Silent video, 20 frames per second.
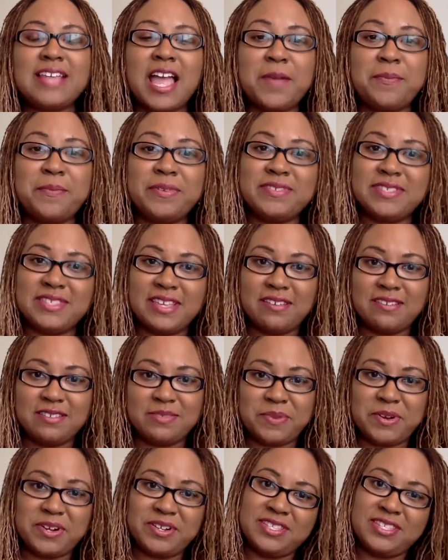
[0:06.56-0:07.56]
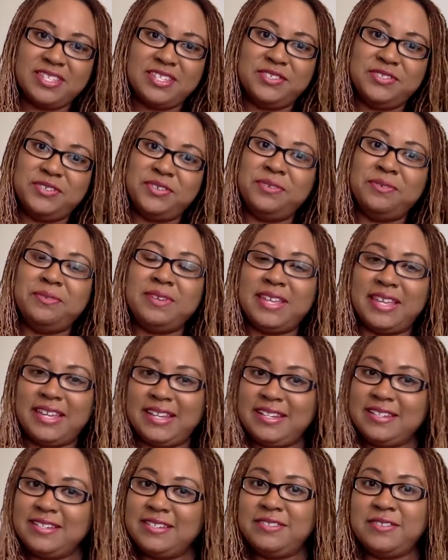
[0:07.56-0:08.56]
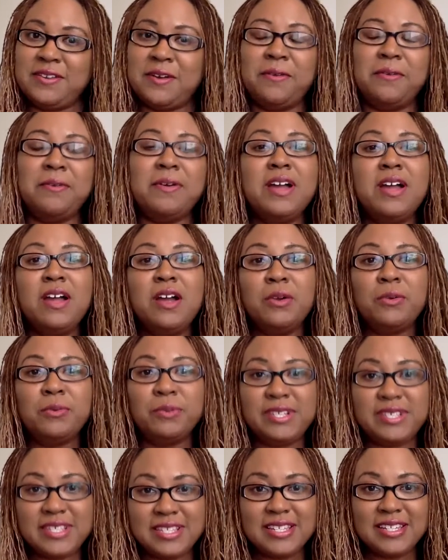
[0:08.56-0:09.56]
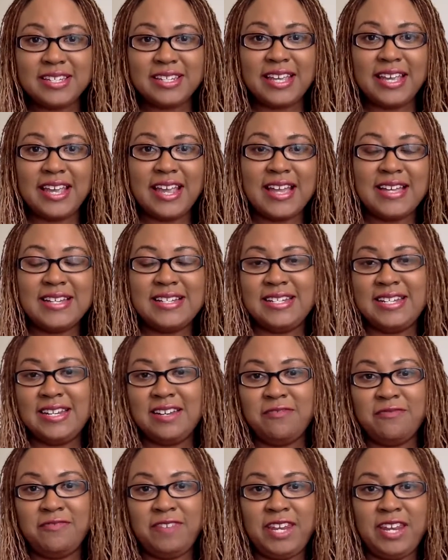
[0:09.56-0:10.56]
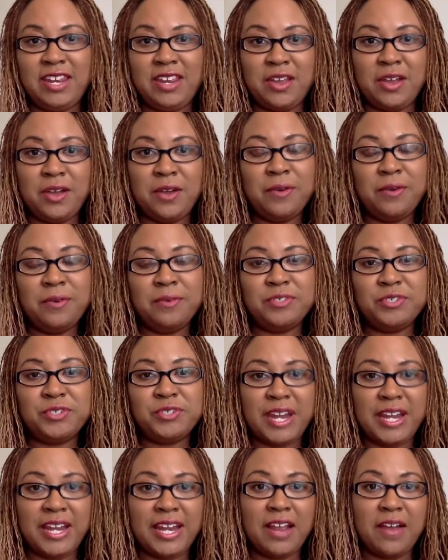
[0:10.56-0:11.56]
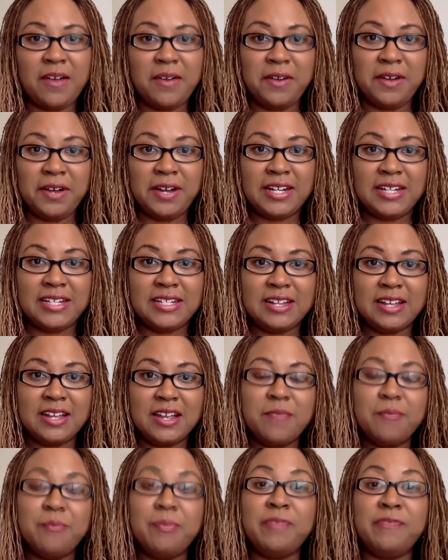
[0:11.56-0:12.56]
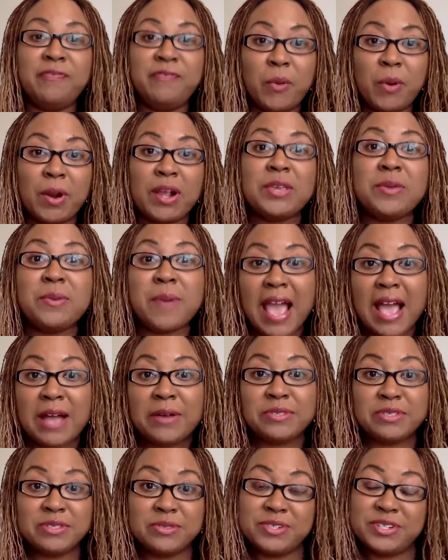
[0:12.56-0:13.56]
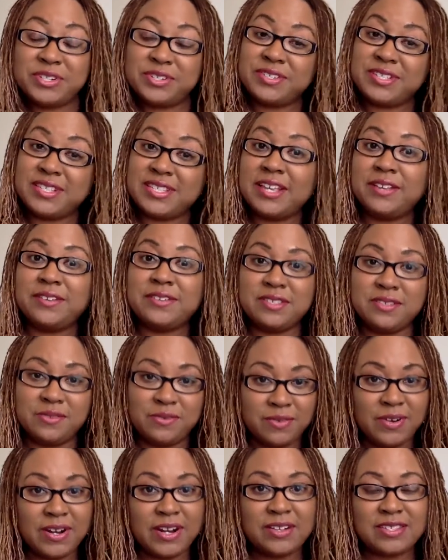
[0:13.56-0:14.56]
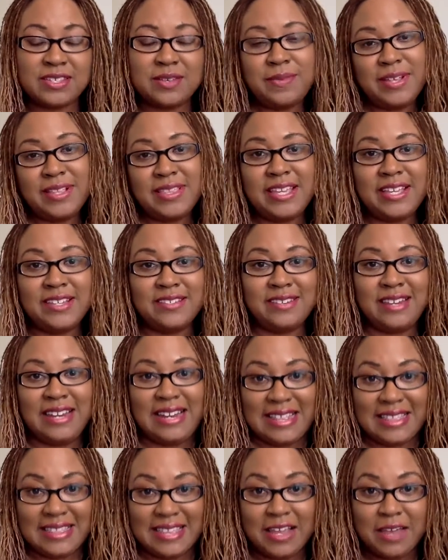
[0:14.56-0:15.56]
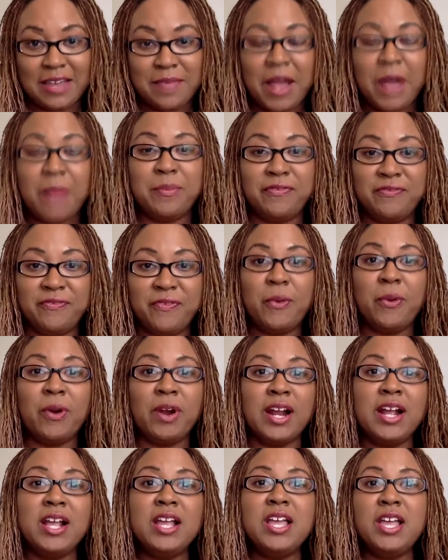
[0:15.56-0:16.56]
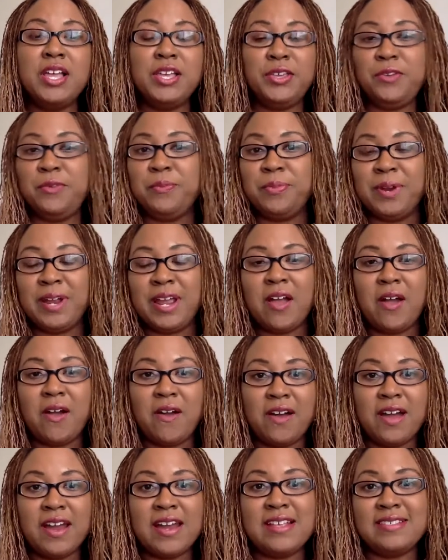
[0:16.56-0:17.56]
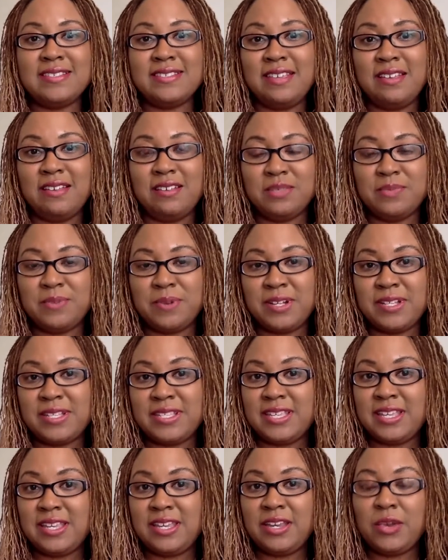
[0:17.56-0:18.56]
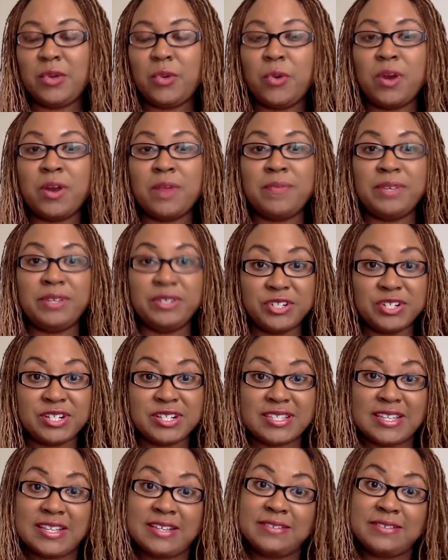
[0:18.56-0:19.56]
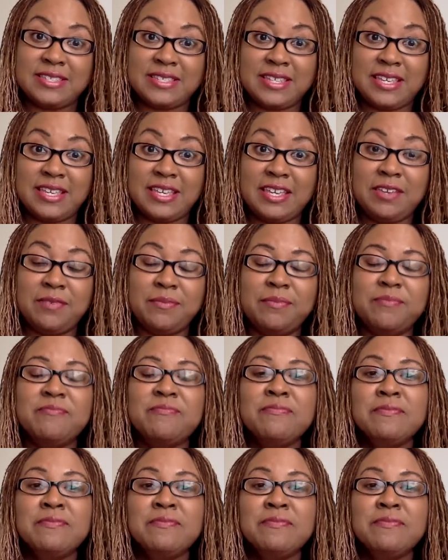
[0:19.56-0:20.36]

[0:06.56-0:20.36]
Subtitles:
type of salesperson do you need. So recently I did a video training on before you outsource your sales. So what are some of the things you need to think about before you bring on a salesperson or build your sales team